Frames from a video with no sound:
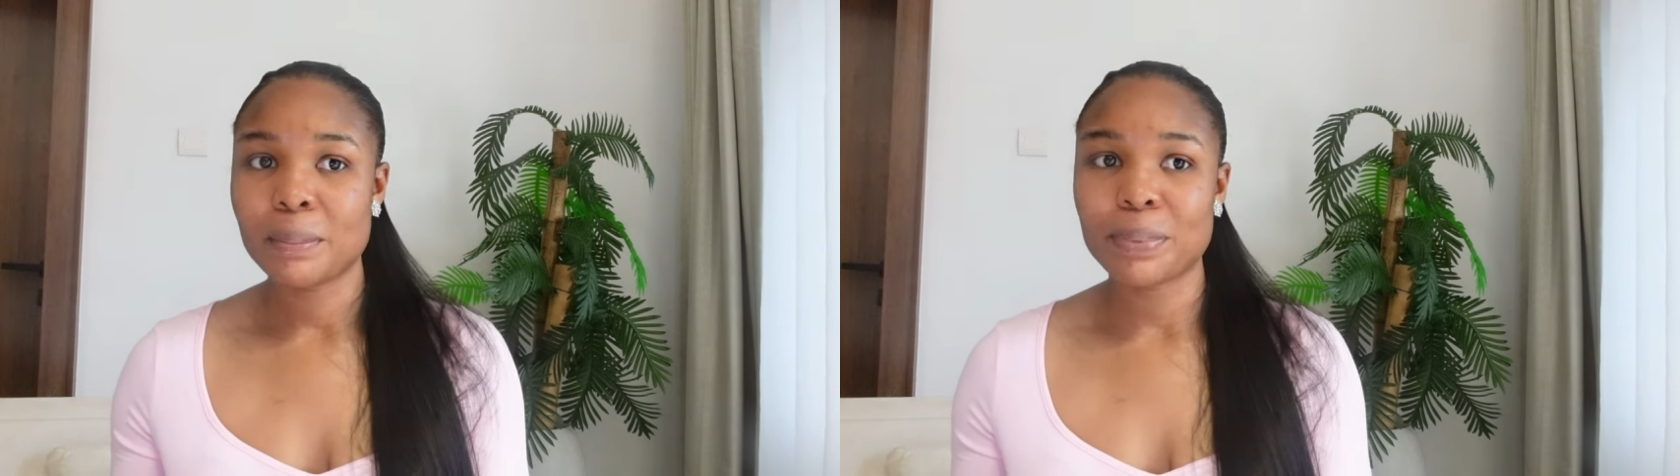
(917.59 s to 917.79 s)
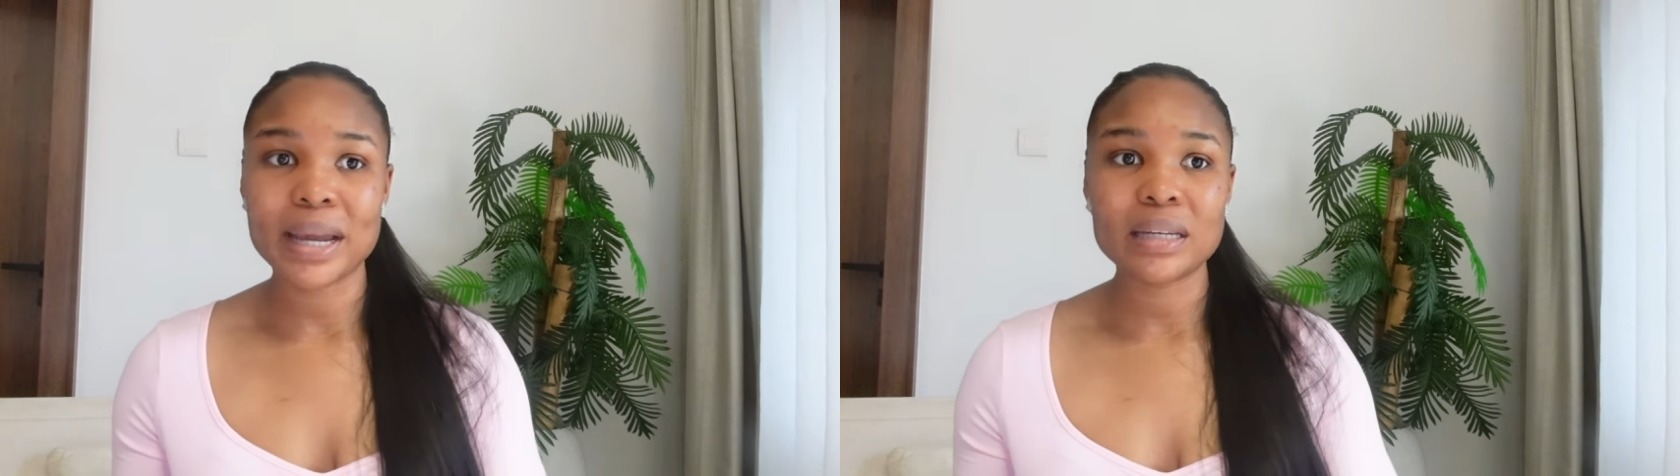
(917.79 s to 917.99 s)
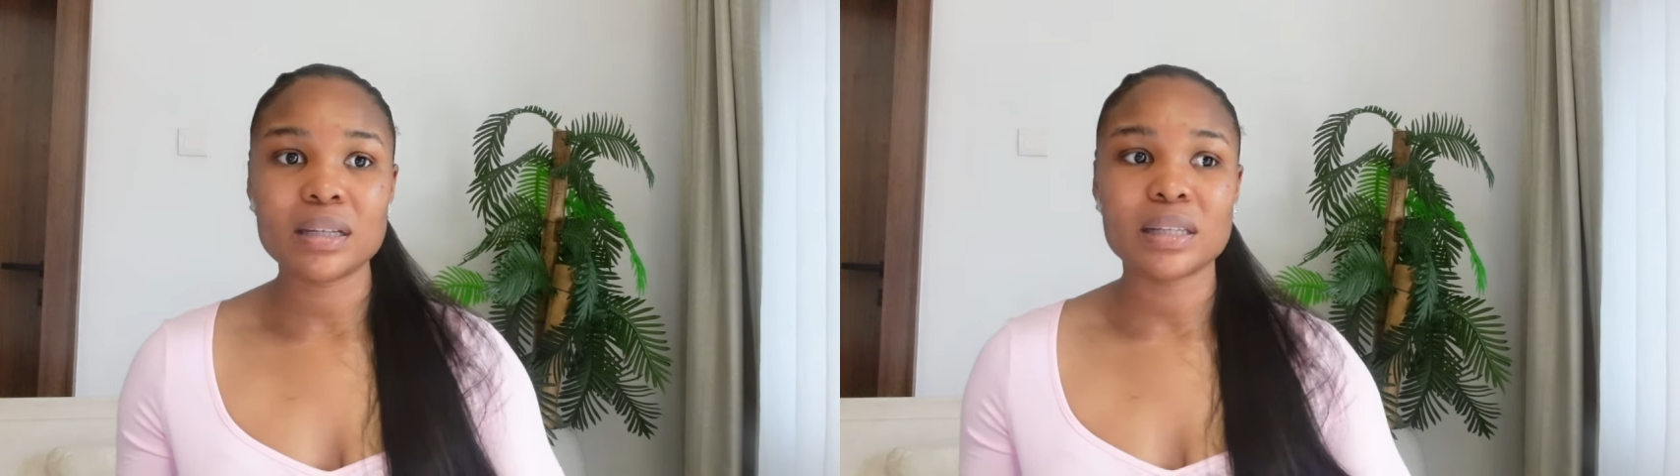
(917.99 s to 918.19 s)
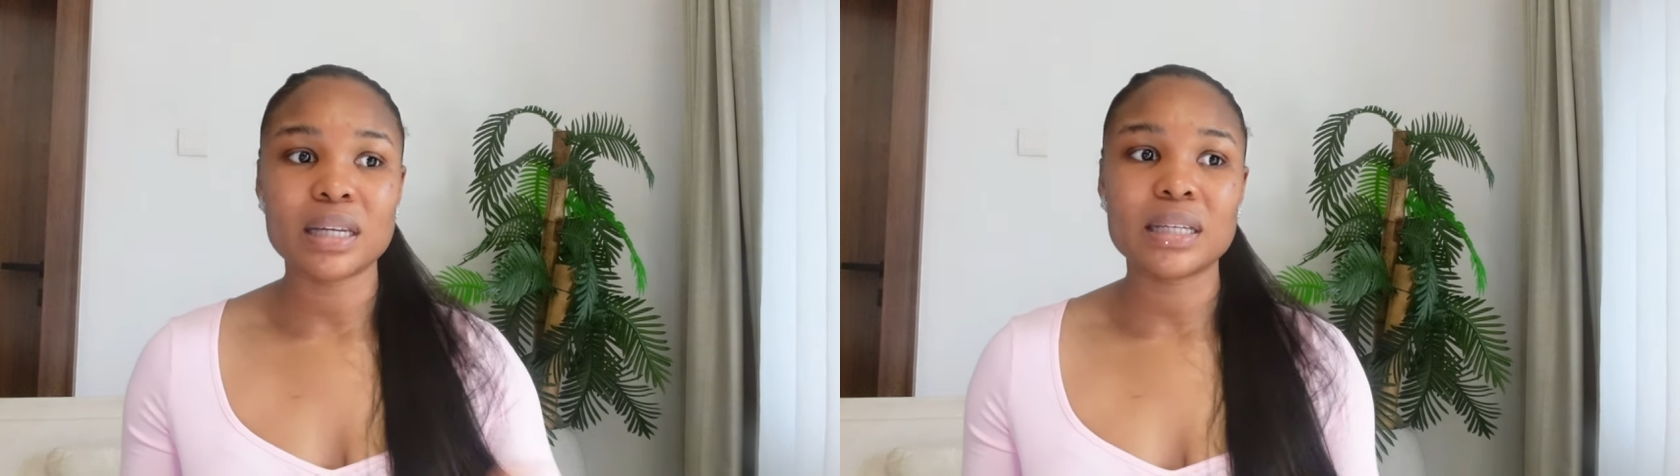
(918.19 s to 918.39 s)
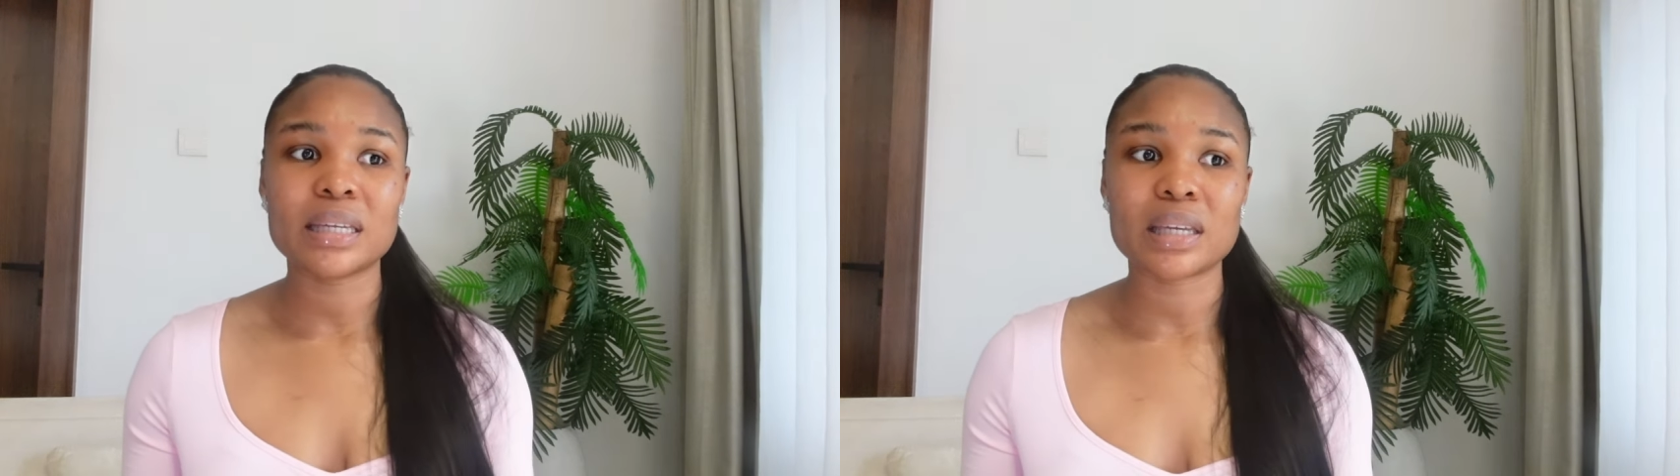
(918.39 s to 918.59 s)
Buying a
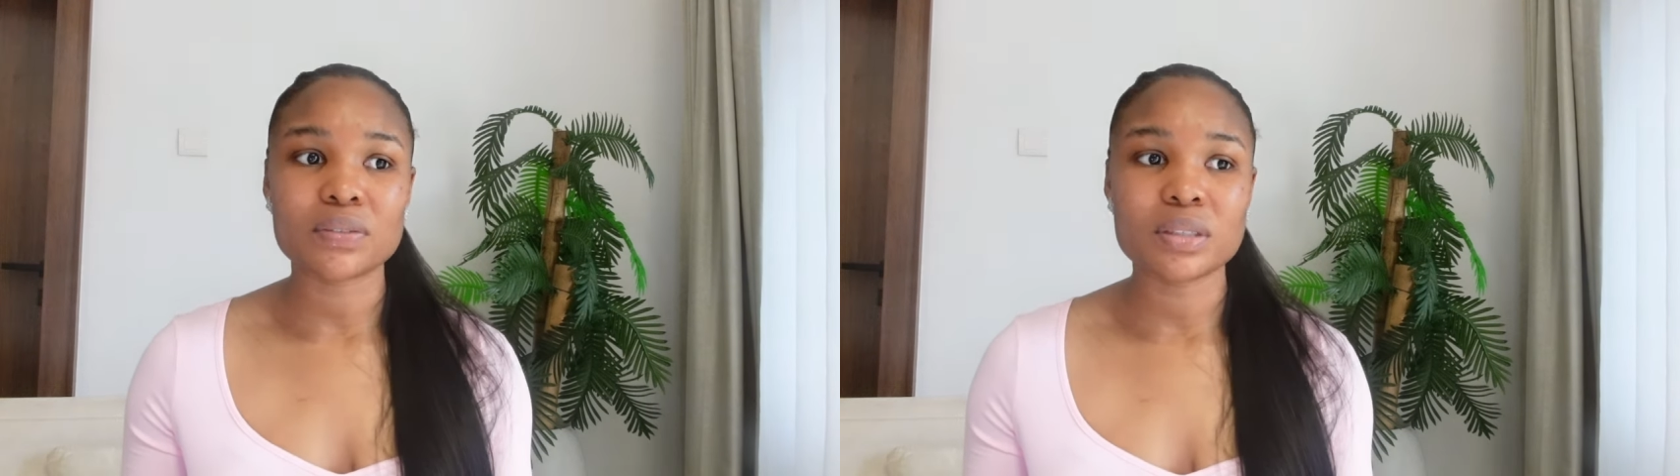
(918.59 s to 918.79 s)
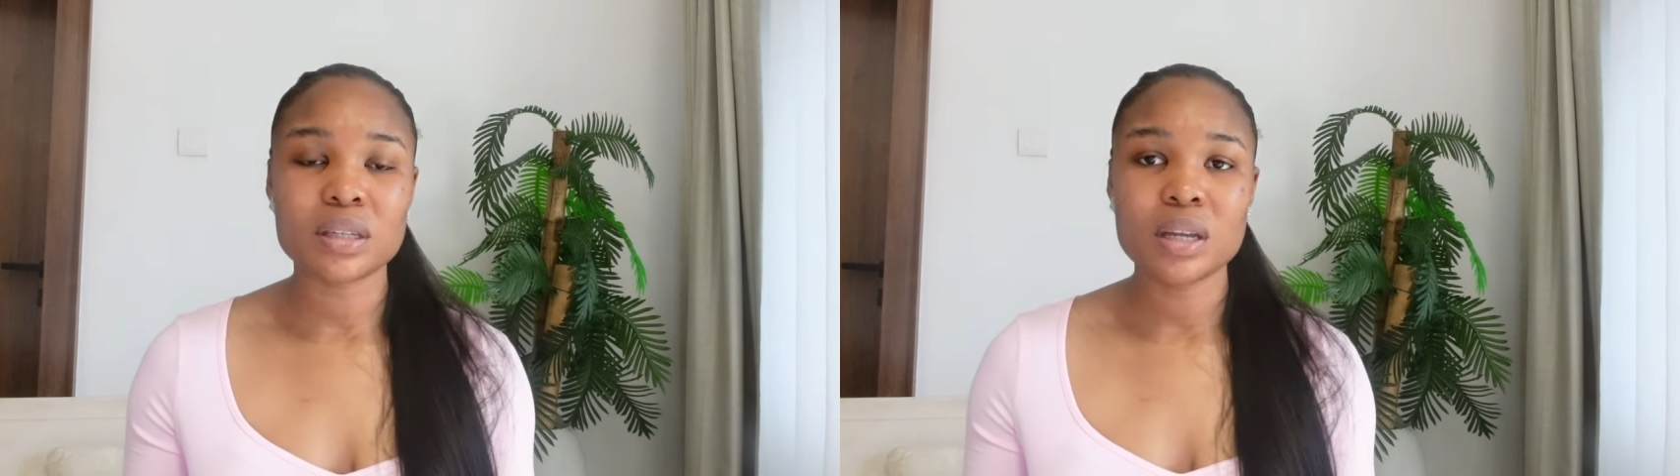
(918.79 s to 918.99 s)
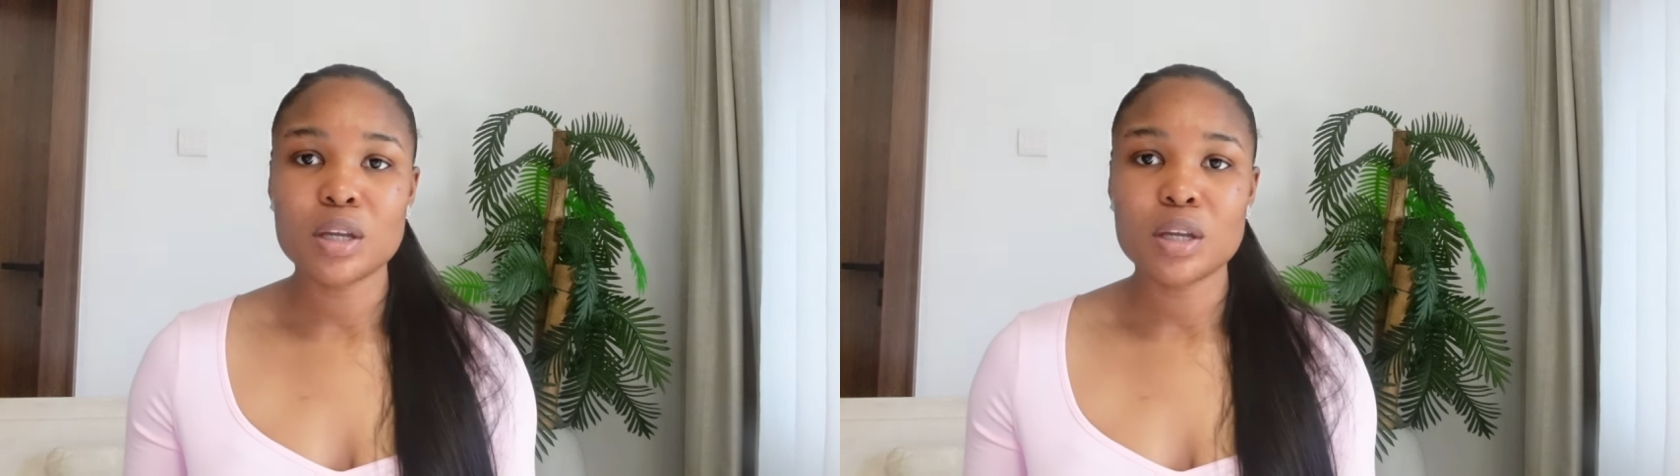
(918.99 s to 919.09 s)
lady gifts,